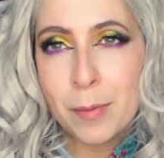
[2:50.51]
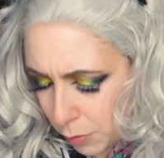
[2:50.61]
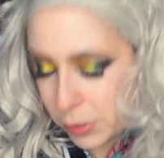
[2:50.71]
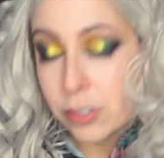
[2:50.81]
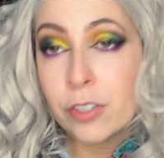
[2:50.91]
I
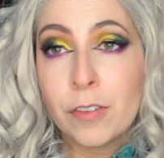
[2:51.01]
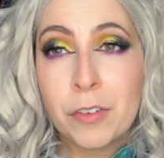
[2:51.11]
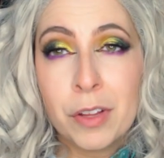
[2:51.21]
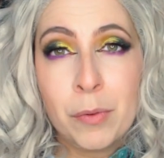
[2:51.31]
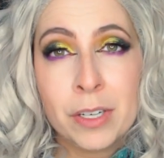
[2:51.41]
wasn't sure if I
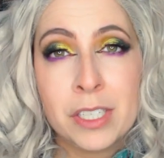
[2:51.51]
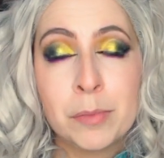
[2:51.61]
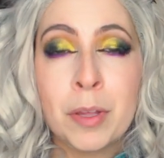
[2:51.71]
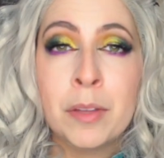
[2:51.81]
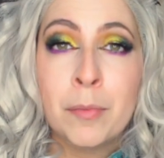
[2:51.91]
really wanted to
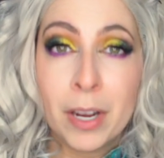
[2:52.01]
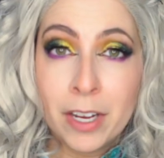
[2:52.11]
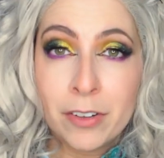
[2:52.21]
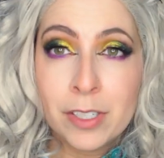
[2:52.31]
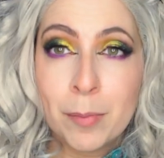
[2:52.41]
spend the
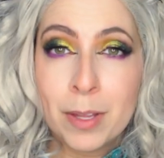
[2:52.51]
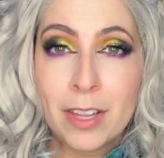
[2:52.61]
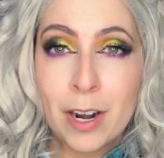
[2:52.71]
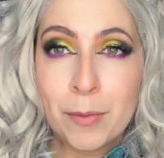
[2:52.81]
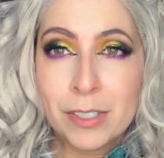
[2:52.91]
money on something
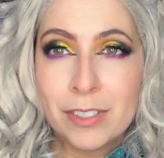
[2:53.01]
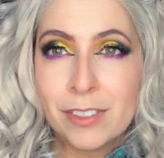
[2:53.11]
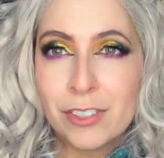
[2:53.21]
that I wasn't